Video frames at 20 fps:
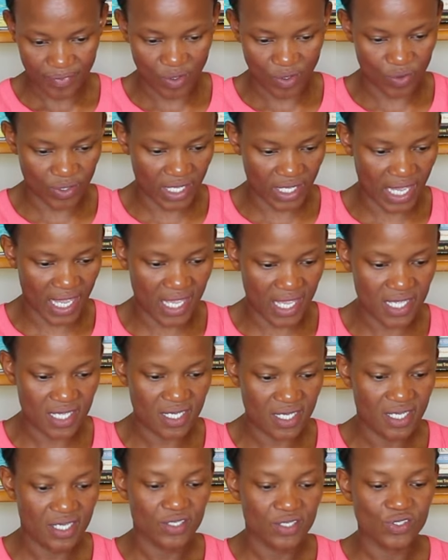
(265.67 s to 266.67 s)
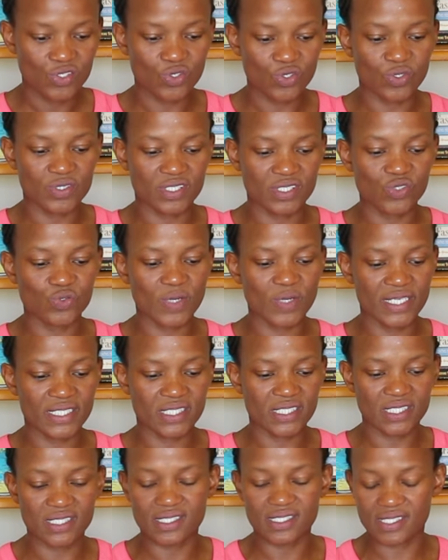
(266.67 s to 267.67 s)
Okay, so this one
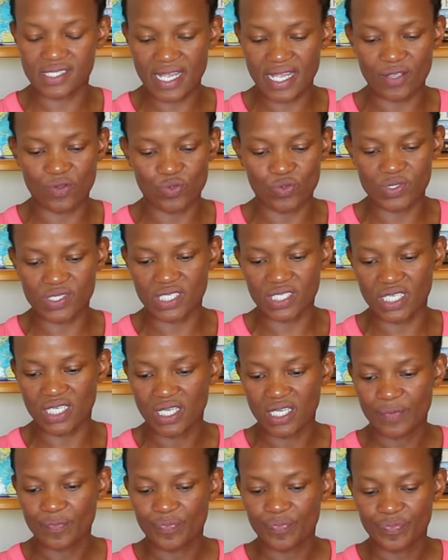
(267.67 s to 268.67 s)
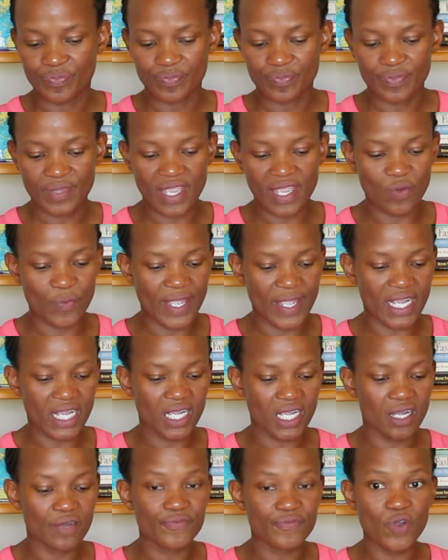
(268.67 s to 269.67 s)
did say, Guti, they
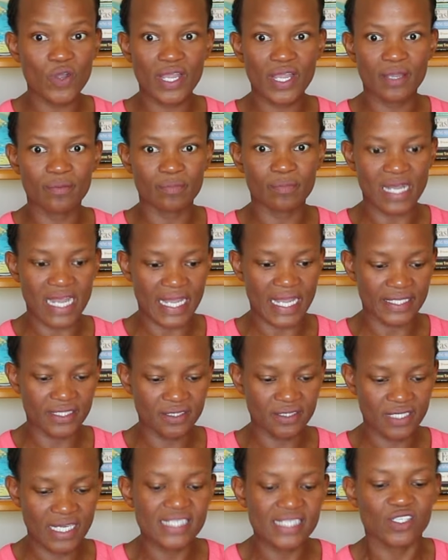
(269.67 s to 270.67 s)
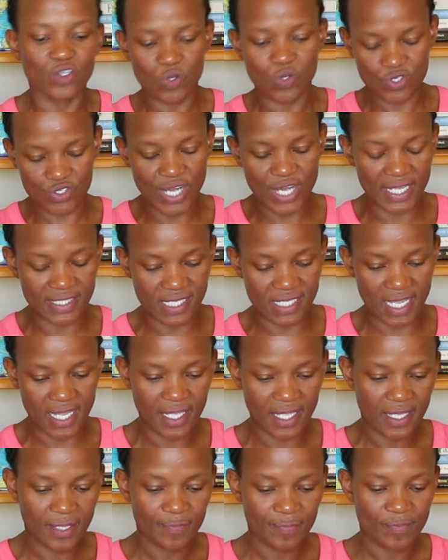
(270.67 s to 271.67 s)
work for a mine as a
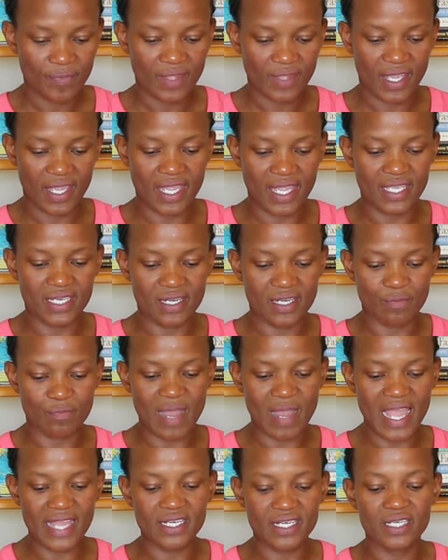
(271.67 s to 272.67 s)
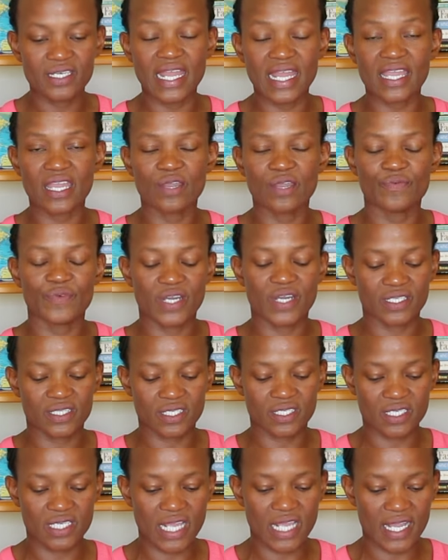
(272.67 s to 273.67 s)
contractor in a mine. They have a
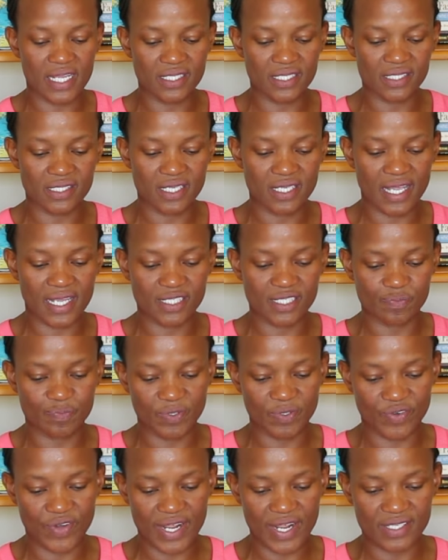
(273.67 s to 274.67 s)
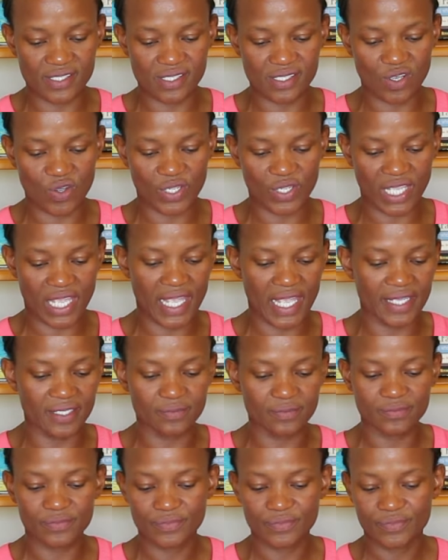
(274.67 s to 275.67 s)
3 years experience.
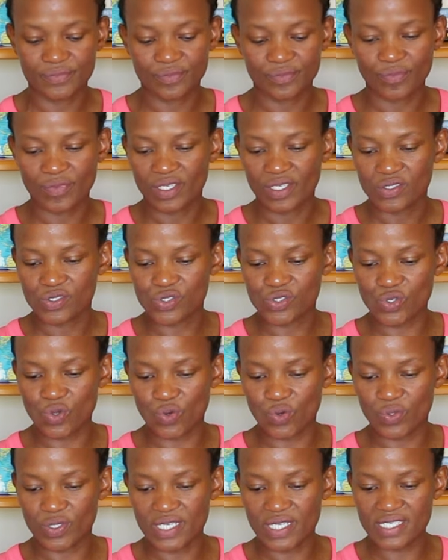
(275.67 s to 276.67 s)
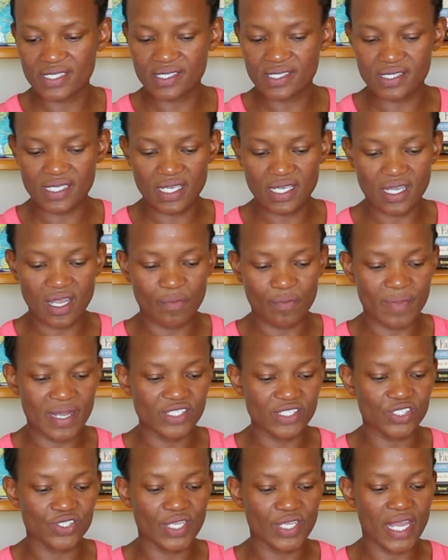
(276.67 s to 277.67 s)
Okay, so let's see how
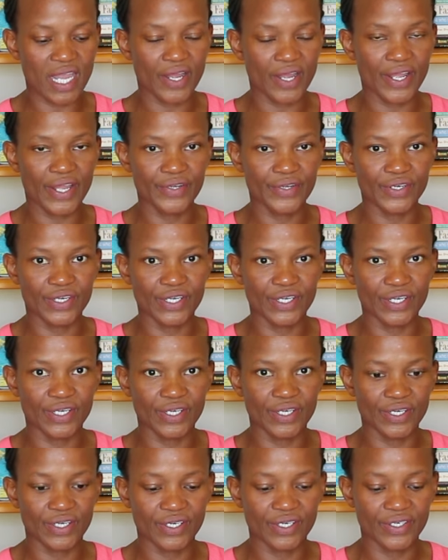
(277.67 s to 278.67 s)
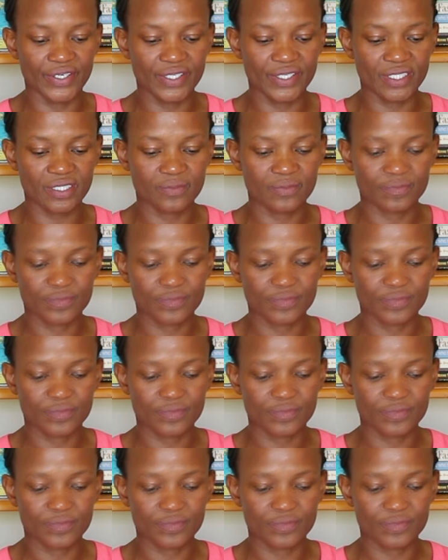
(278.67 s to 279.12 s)
much they are earning.